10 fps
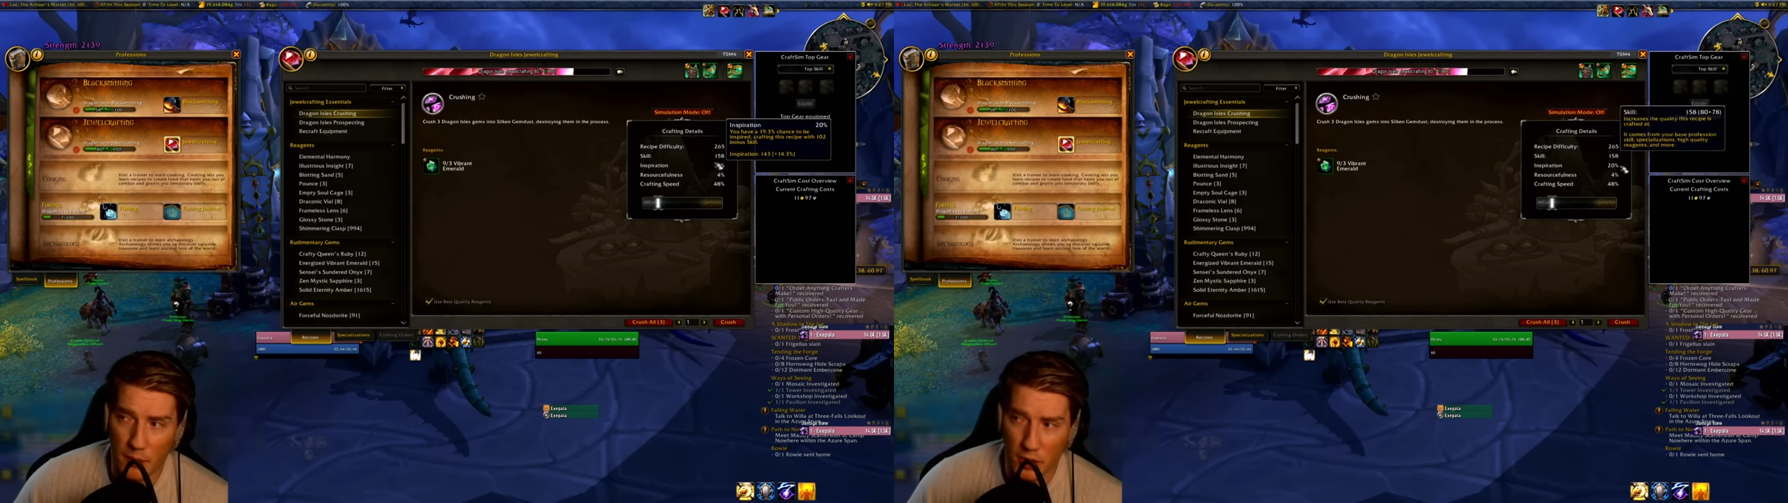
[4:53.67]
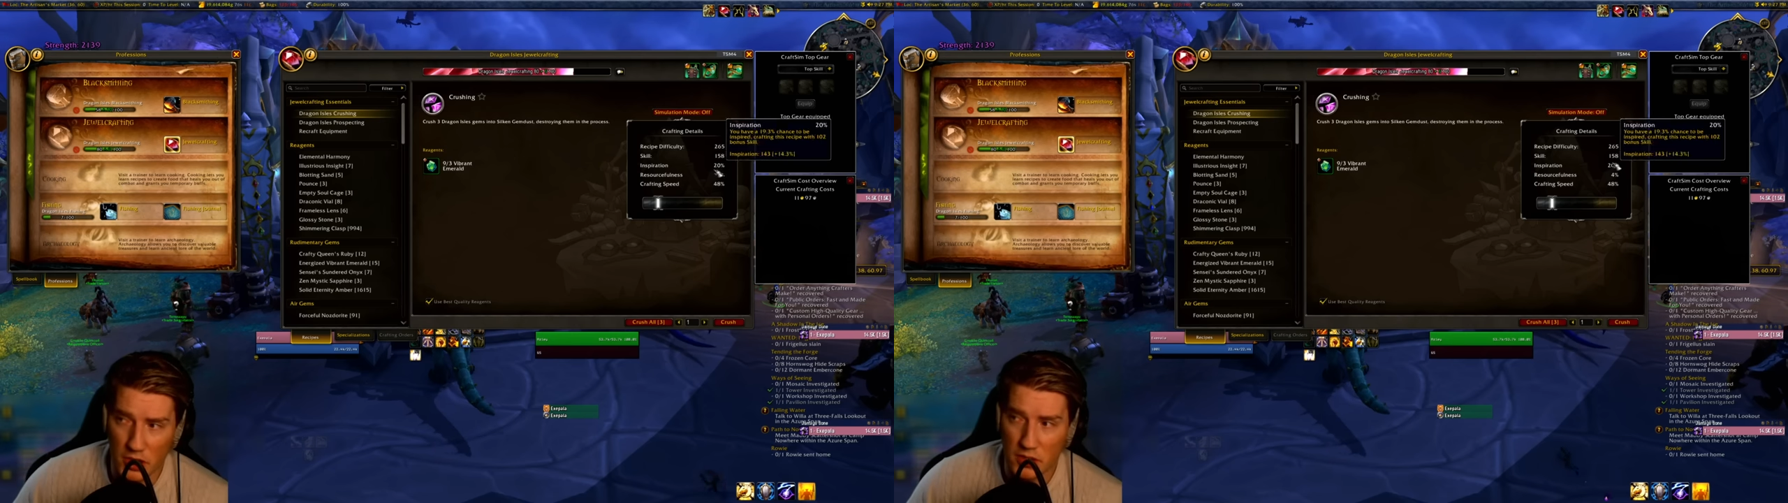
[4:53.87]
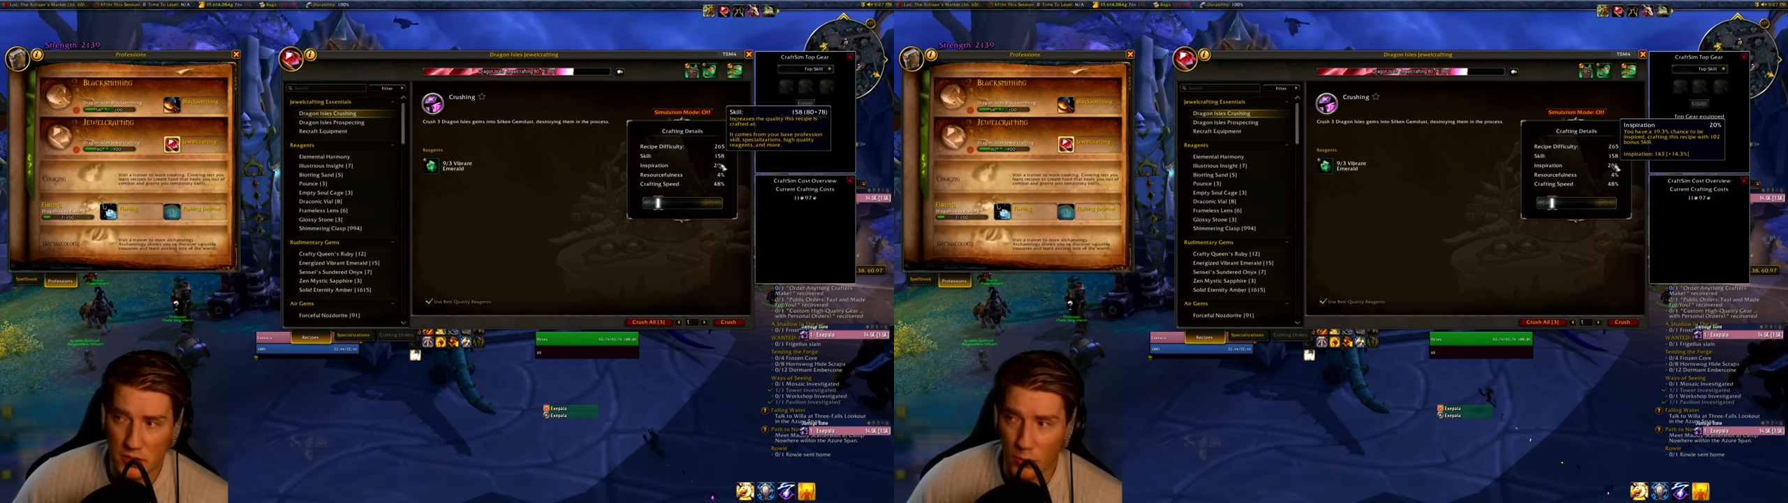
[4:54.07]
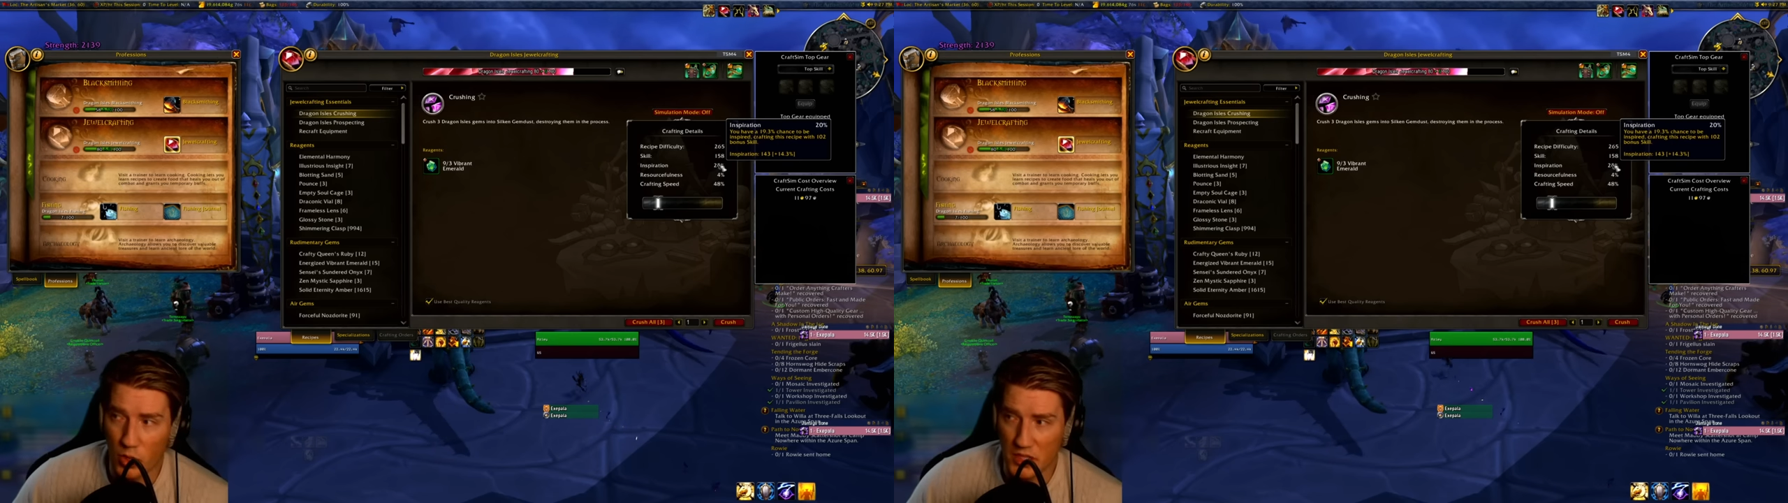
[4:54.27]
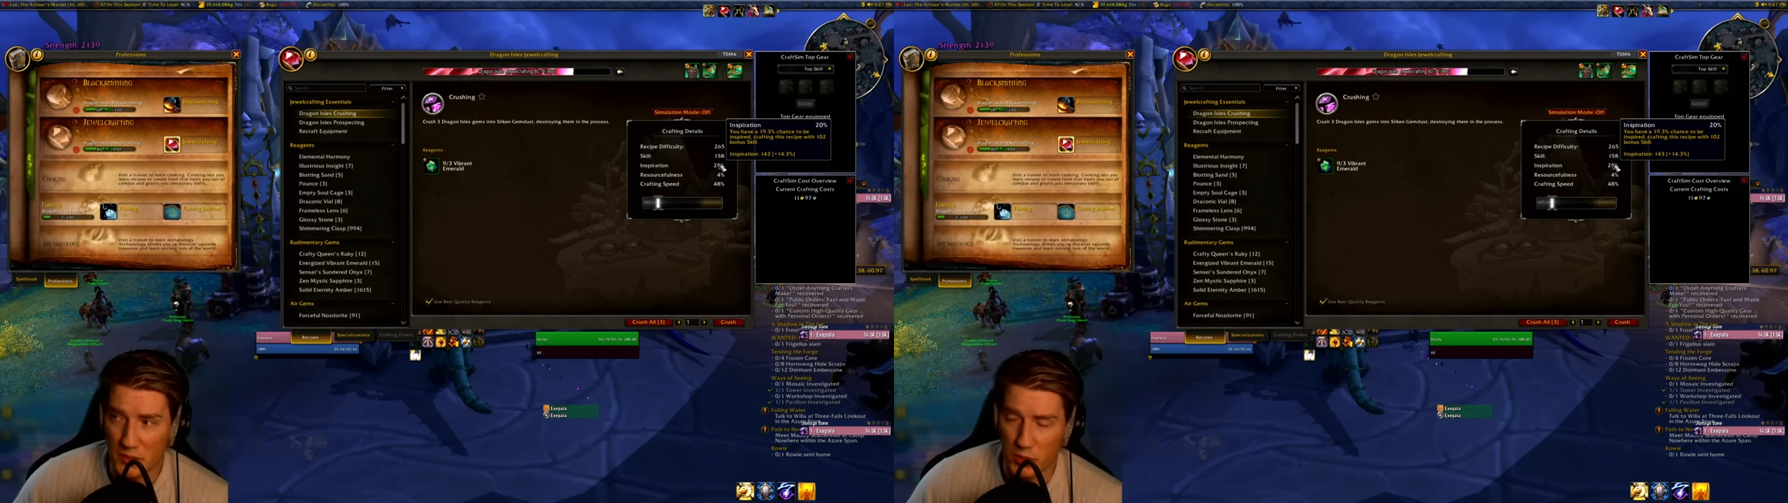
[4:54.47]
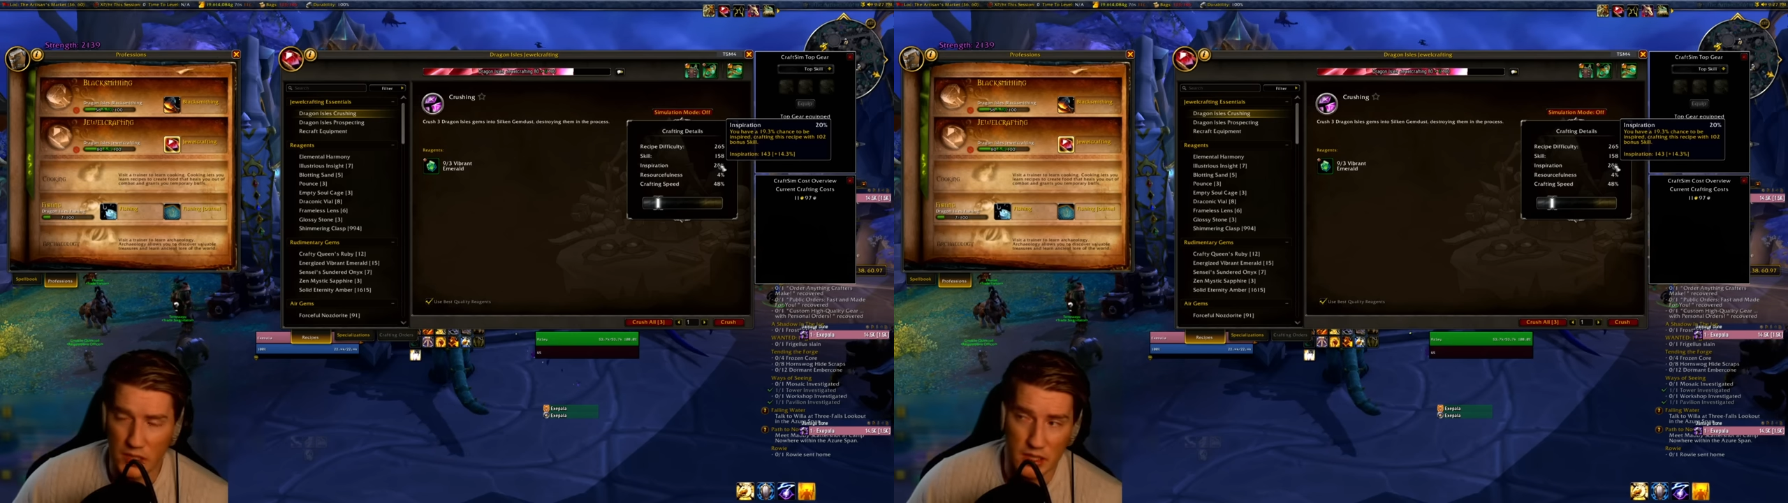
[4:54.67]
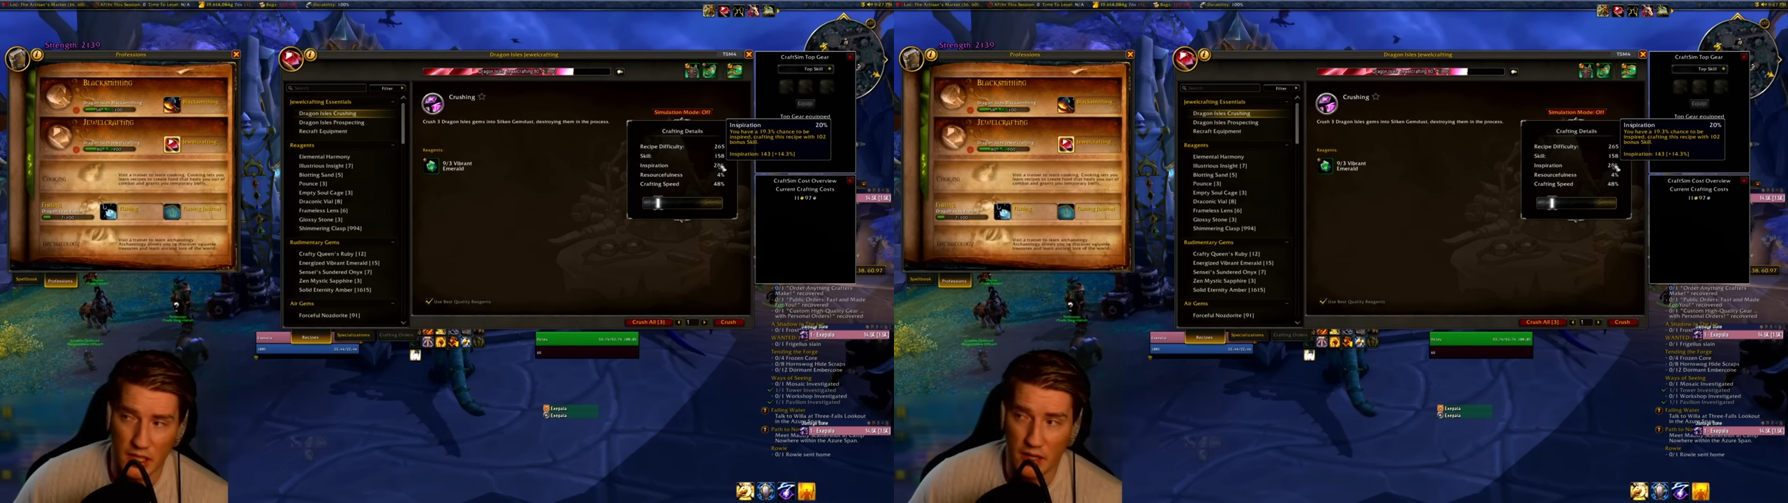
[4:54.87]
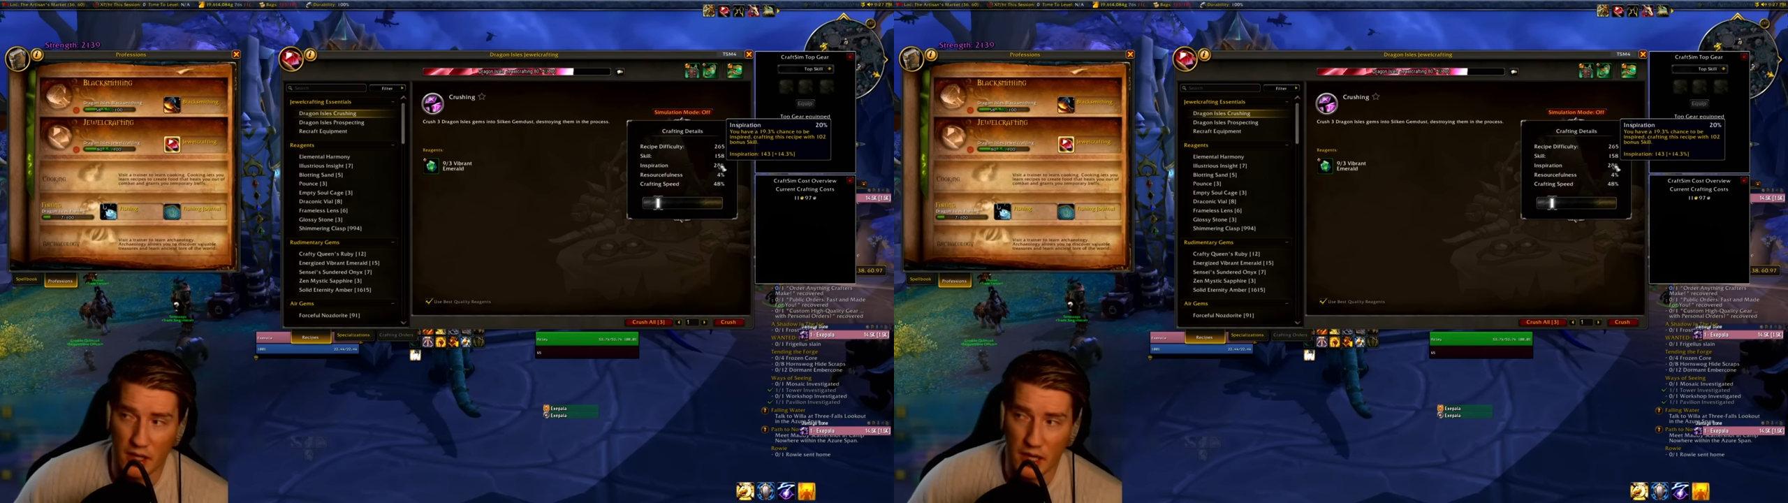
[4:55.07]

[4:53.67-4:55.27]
a, bunch more inspiration in